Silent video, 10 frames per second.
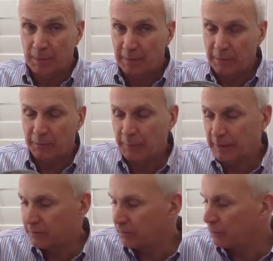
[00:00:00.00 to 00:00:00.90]
And they were
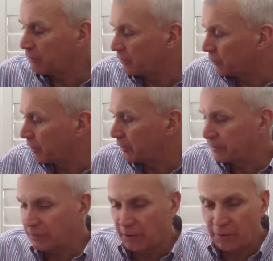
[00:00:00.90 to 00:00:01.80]
being sold as real.
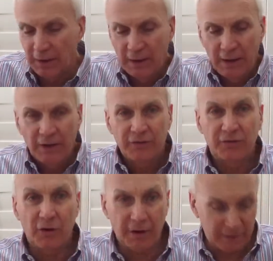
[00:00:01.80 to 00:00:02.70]
So,
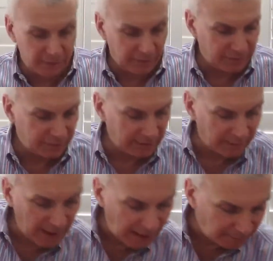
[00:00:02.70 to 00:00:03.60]
sorry to have seen
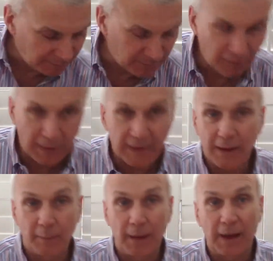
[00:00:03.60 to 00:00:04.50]
that. So I didn't
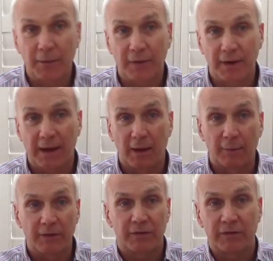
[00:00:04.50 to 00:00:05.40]
come back with any
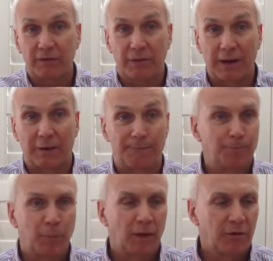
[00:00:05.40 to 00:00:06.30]
helmets because I
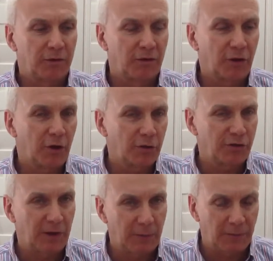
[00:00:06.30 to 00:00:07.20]
couldn't
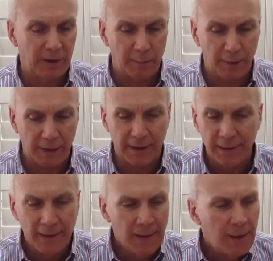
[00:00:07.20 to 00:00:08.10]
negotiate with anybody.
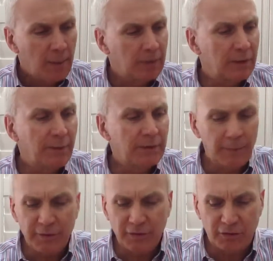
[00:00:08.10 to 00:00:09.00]
But
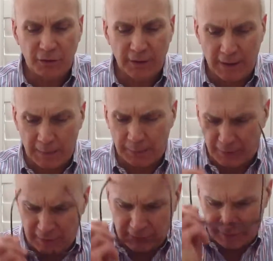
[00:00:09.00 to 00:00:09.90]
let me just show you a couple
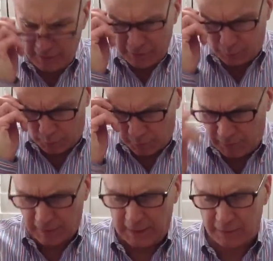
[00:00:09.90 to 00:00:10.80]
of things. This one
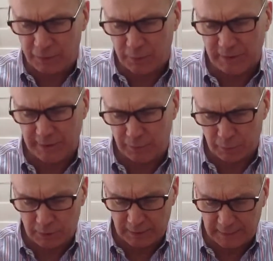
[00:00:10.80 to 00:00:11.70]
thing is really,
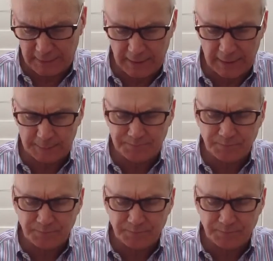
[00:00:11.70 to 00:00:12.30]
really neat.